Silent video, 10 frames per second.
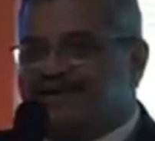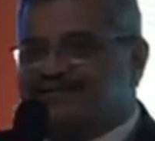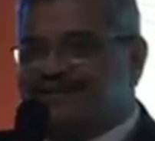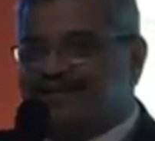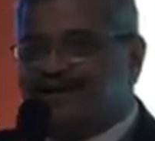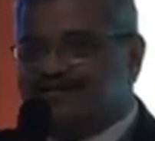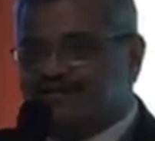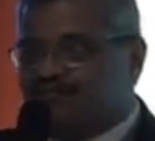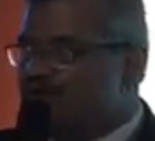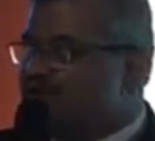in the
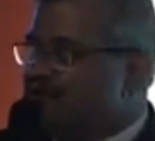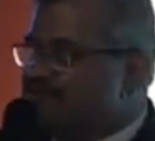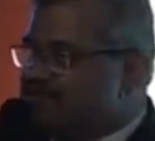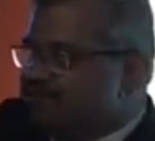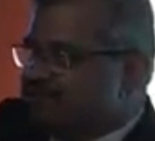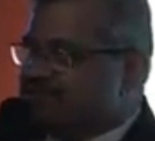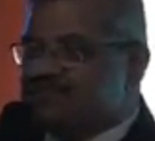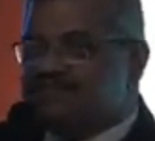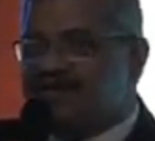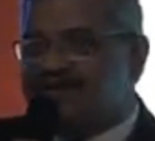last about eleven
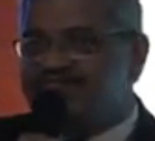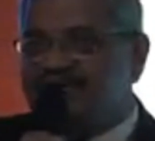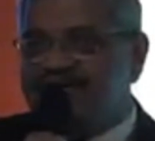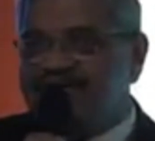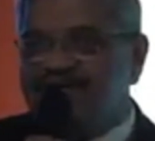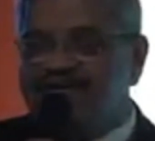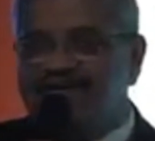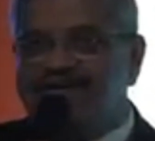sessions I have attended,